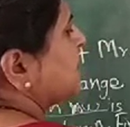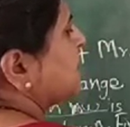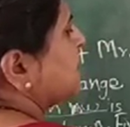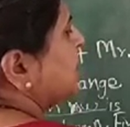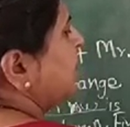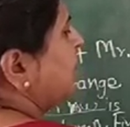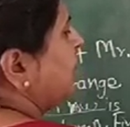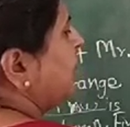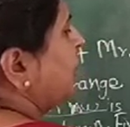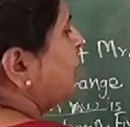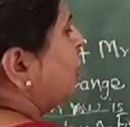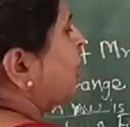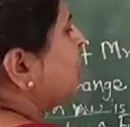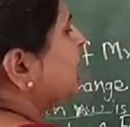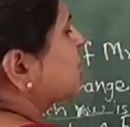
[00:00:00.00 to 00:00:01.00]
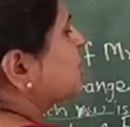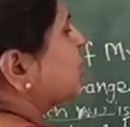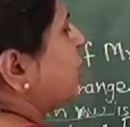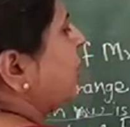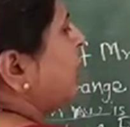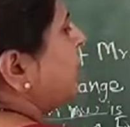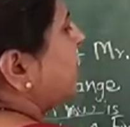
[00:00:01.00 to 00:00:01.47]
See, we have got the
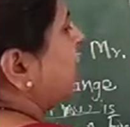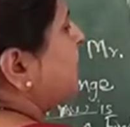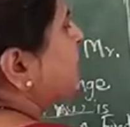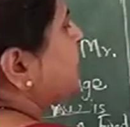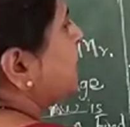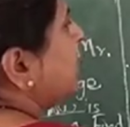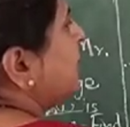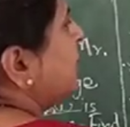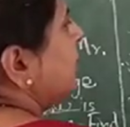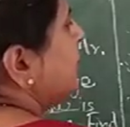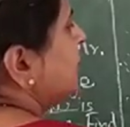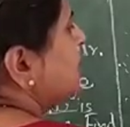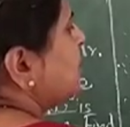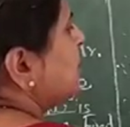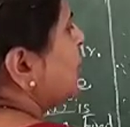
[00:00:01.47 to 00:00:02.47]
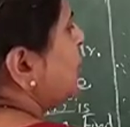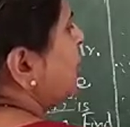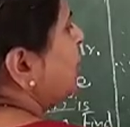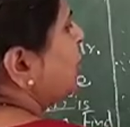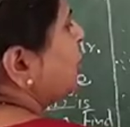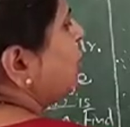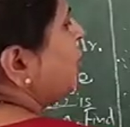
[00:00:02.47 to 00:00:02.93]
square term is equal
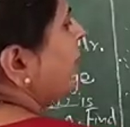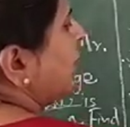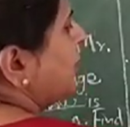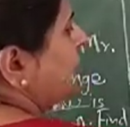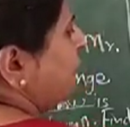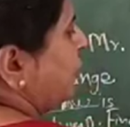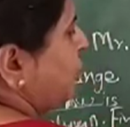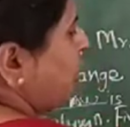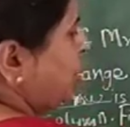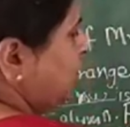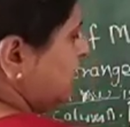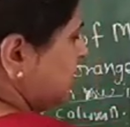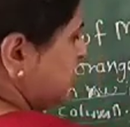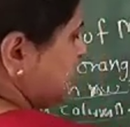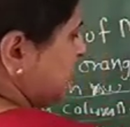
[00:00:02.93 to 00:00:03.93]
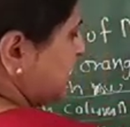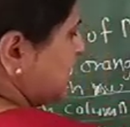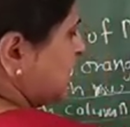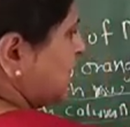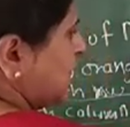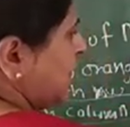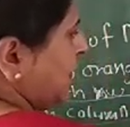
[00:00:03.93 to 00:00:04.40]
to 1 upon 6.